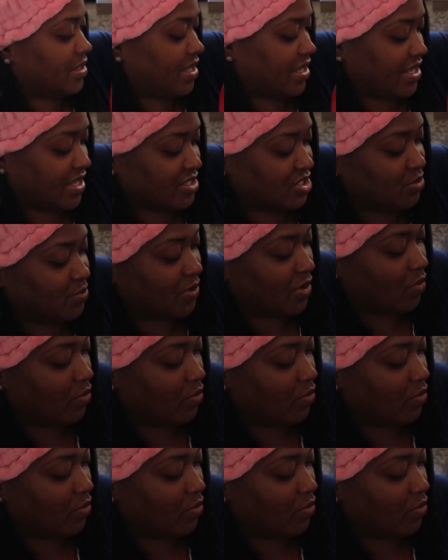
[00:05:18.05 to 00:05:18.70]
I guess you